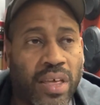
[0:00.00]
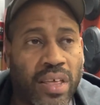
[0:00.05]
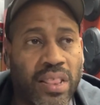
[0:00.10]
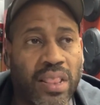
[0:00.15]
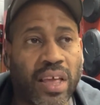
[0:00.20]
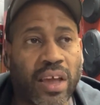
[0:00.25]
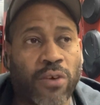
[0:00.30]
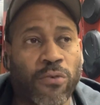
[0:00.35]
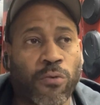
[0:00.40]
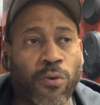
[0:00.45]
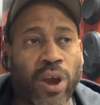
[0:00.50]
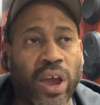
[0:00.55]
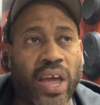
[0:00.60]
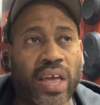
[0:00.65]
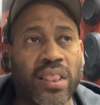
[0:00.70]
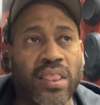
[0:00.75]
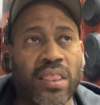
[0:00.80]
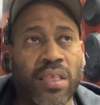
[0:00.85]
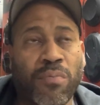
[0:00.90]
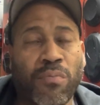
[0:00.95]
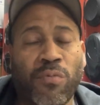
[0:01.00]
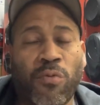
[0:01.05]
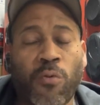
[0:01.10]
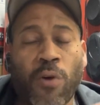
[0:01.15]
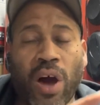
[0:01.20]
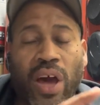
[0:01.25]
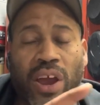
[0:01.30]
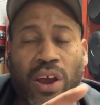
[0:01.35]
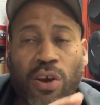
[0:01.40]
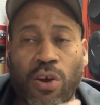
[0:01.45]
they ran the
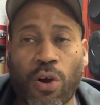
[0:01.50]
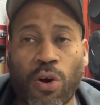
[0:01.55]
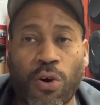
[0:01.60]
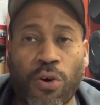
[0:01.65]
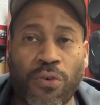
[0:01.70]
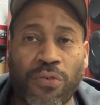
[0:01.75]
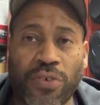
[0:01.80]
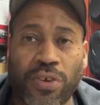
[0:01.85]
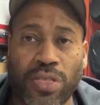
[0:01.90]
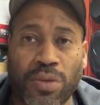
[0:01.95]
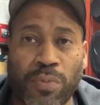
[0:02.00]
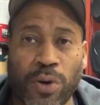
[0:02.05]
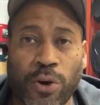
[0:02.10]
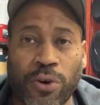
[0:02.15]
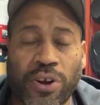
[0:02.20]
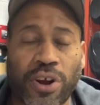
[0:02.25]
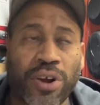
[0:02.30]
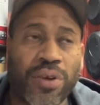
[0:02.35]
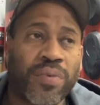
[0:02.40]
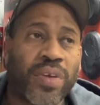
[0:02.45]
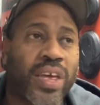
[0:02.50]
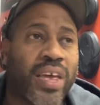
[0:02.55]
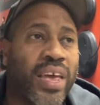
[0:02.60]
wire over the motor